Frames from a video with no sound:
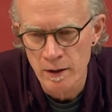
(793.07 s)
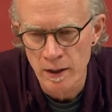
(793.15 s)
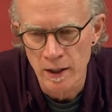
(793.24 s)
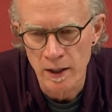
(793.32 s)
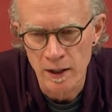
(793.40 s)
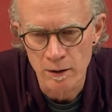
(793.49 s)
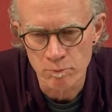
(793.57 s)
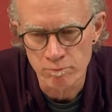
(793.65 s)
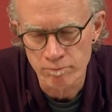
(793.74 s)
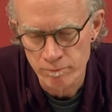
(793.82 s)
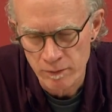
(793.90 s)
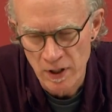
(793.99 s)

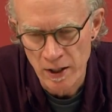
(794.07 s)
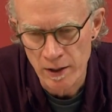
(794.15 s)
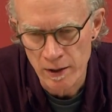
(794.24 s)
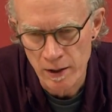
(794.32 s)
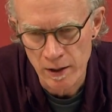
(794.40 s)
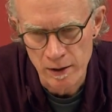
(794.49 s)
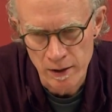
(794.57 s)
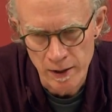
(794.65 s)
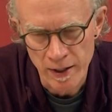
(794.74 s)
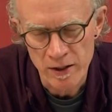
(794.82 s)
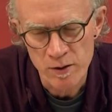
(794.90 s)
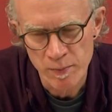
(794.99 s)
the
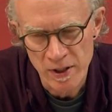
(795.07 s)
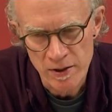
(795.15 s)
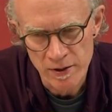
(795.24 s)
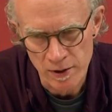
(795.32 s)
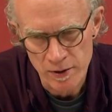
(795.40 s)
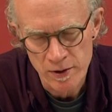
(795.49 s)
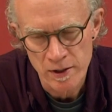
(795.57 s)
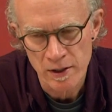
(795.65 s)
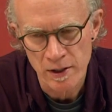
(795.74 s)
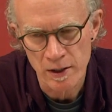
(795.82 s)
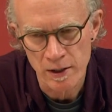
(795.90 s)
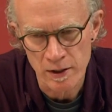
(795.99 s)
next pieces,
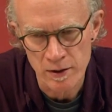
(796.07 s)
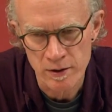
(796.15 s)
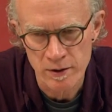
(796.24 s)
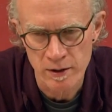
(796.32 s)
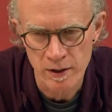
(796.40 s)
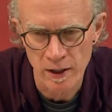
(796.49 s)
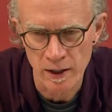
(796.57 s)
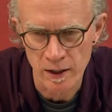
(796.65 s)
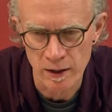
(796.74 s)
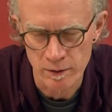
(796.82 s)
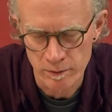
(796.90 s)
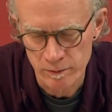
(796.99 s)
this
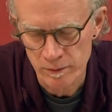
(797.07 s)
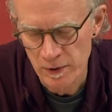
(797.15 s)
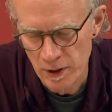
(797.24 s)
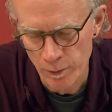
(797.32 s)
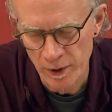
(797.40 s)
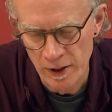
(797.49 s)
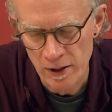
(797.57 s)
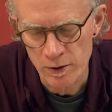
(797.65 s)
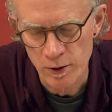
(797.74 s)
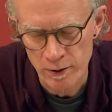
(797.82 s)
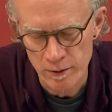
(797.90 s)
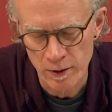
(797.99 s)
going
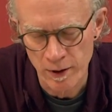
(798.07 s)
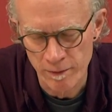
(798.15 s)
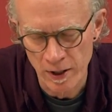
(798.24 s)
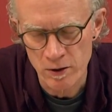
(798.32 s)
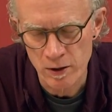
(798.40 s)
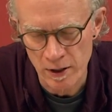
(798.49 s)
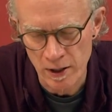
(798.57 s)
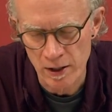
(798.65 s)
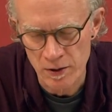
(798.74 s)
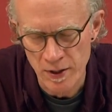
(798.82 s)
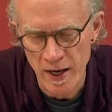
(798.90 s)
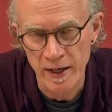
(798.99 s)
into eventually
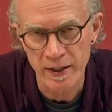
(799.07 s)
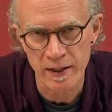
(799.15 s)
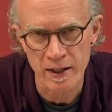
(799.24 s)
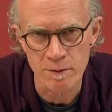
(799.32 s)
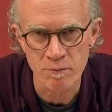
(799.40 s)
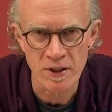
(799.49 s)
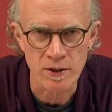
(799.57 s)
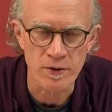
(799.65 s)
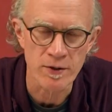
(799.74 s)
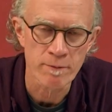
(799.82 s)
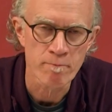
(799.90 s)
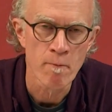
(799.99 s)
this aconite piece.